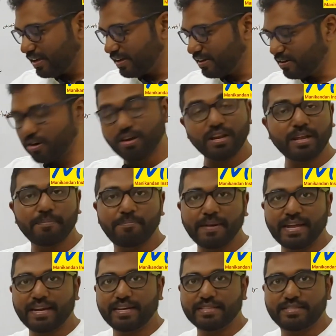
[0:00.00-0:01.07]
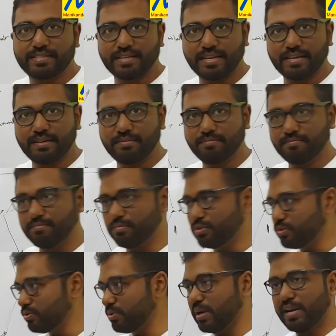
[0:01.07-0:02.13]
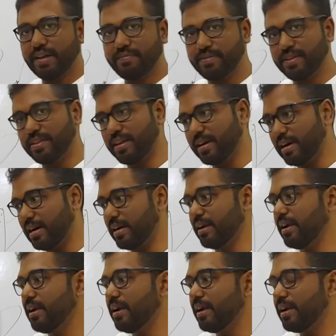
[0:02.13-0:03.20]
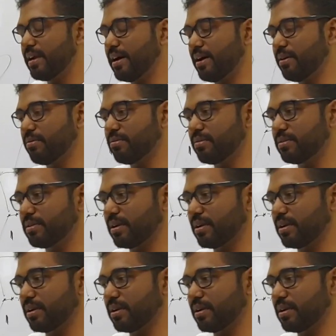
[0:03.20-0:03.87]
our planets and moon and everything are. Now the